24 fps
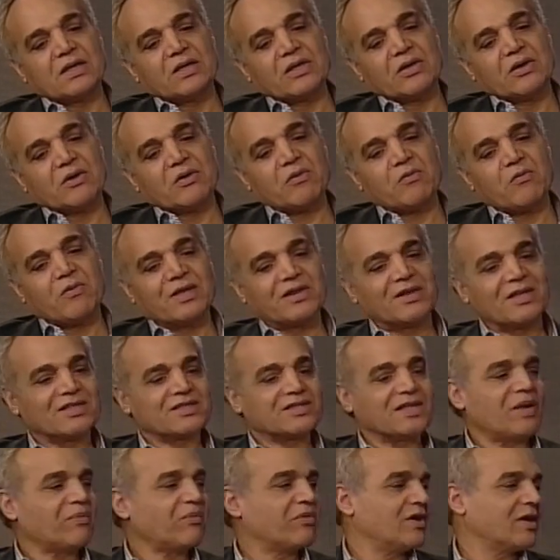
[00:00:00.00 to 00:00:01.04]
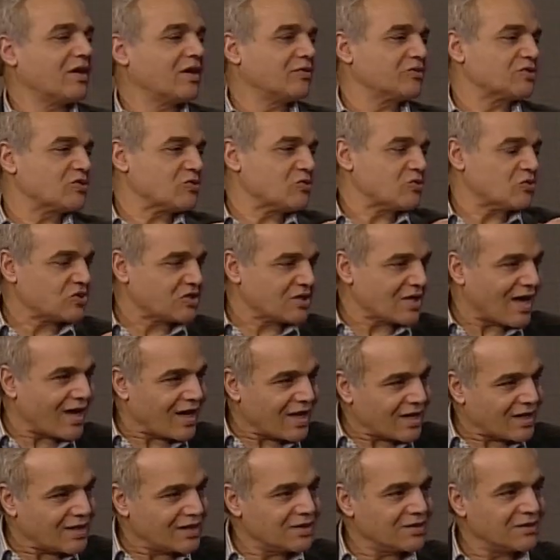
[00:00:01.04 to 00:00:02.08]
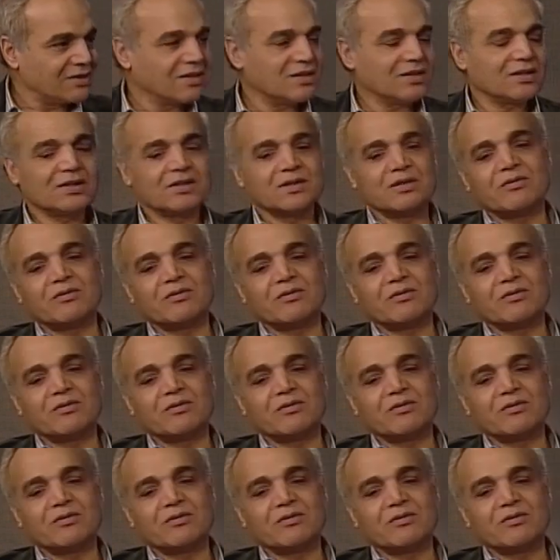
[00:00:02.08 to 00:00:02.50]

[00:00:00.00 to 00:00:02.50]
you know what Islam think of suicide mm-hmm.